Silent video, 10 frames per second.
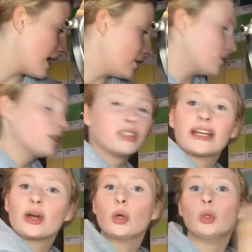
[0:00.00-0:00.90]
I don't look
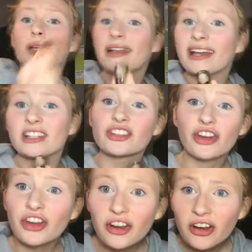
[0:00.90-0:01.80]
like a hula
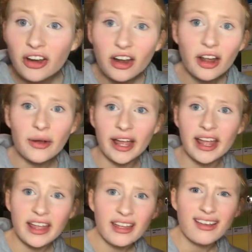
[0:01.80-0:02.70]
dancer,
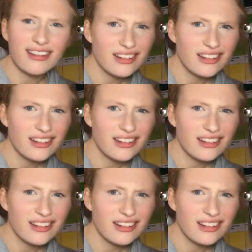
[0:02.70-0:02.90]
okay?